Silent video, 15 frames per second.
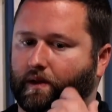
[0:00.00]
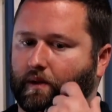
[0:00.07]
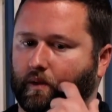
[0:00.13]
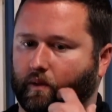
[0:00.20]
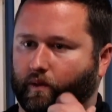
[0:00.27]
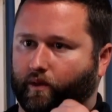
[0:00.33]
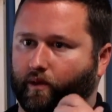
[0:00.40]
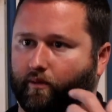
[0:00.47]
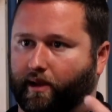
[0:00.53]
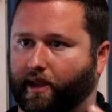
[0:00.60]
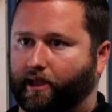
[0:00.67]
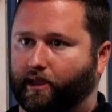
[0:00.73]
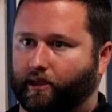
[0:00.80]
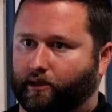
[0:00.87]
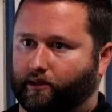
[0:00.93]
were
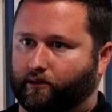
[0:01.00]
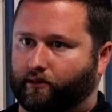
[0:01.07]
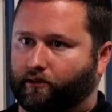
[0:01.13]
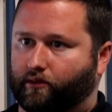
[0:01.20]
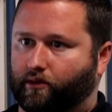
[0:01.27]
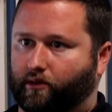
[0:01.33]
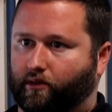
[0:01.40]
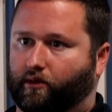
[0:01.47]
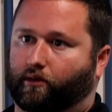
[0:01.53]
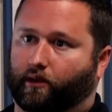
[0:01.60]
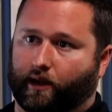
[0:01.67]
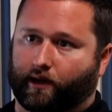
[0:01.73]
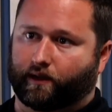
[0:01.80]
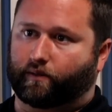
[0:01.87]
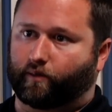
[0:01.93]
making our
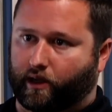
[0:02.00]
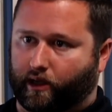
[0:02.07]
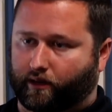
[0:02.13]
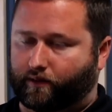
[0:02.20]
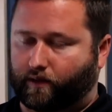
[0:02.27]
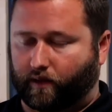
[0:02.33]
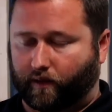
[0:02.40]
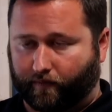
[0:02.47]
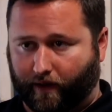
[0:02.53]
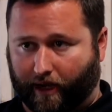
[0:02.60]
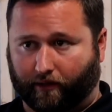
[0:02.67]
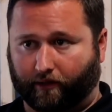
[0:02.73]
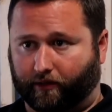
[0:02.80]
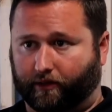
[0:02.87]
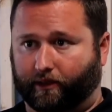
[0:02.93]
latest bag, it's called the
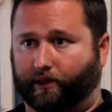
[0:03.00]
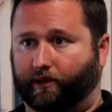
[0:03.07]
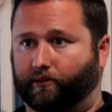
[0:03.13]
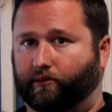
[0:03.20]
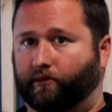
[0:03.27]
Valkyrie.